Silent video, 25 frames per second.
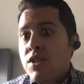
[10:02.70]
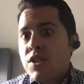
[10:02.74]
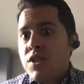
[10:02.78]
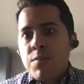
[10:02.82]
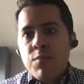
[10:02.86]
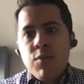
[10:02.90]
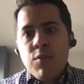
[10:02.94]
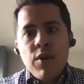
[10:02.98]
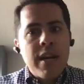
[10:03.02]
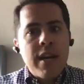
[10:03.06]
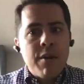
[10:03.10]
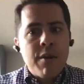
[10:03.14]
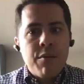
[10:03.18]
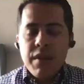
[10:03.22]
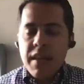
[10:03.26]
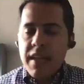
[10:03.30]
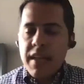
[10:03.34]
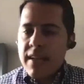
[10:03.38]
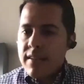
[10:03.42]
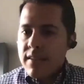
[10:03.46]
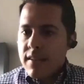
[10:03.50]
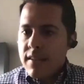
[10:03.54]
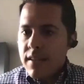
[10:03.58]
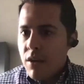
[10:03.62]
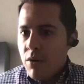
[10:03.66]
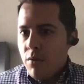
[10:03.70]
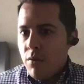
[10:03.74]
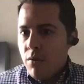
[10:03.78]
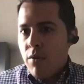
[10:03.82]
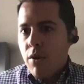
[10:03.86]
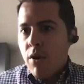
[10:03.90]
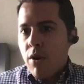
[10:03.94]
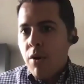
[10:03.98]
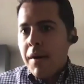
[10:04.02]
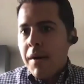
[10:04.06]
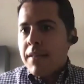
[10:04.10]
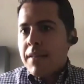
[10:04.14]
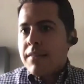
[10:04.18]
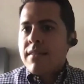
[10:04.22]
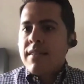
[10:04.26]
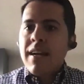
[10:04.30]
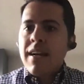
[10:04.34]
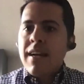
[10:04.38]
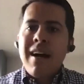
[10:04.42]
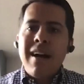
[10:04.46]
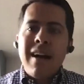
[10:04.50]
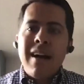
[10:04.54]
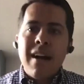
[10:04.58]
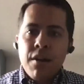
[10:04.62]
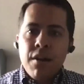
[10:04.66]
break where they get to go
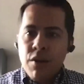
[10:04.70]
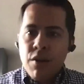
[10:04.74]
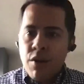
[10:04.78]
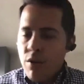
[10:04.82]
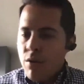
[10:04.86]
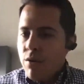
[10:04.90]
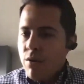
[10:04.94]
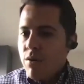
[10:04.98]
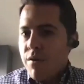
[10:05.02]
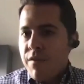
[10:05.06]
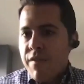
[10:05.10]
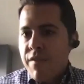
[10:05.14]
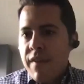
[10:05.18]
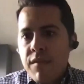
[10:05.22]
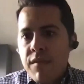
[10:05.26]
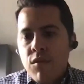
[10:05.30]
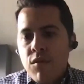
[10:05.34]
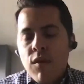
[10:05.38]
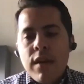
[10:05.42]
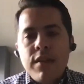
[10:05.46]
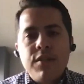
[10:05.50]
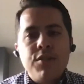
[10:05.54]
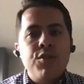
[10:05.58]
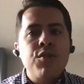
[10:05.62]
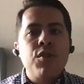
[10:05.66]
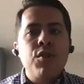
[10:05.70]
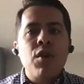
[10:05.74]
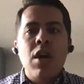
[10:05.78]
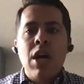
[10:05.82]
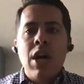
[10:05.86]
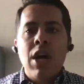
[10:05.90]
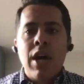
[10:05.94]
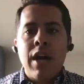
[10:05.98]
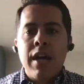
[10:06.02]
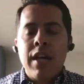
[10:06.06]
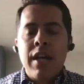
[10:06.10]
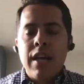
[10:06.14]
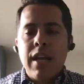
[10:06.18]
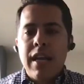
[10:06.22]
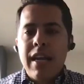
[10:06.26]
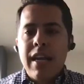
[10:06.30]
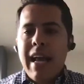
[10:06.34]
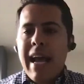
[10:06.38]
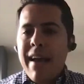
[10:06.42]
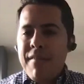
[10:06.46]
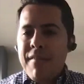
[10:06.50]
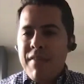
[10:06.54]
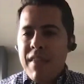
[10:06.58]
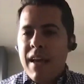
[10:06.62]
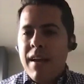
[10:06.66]
outside or go to their favorite restaurant and
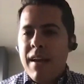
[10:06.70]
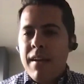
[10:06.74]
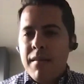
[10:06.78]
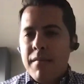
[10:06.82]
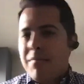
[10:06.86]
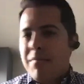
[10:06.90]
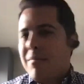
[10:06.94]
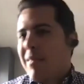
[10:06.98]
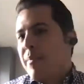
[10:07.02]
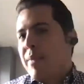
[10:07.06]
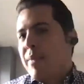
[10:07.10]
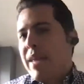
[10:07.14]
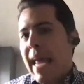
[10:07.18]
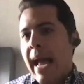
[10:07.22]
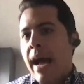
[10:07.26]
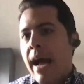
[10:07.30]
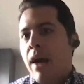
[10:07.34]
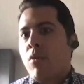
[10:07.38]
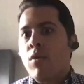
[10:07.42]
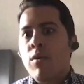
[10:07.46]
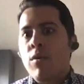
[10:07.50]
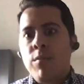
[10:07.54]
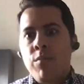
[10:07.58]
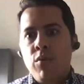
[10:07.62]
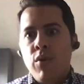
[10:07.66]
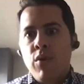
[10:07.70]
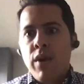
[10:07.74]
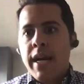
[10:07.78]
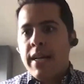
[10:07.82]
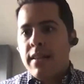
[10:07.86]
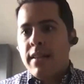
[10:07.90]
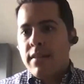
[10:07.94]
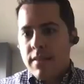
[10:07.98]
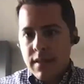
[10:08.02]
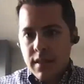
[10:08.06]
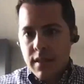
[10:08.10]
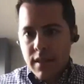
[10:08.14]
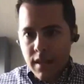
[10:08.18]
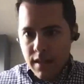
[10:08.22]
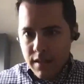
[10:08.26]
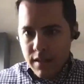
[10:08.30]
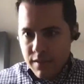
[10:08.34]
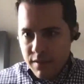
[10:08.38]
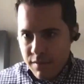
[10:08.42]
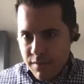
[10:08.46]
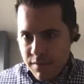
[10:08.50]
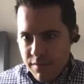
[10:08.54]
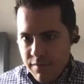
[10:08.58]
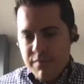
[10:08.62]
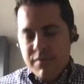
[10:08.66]
have that maybe hour break to kind
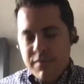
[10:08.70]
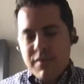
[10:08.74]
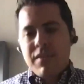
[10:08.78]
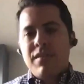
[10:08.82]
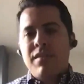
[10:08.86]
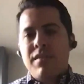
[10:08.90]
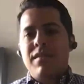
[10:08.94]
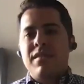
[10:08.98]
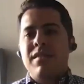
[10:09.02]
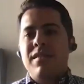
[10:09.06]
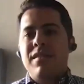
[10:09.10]
of just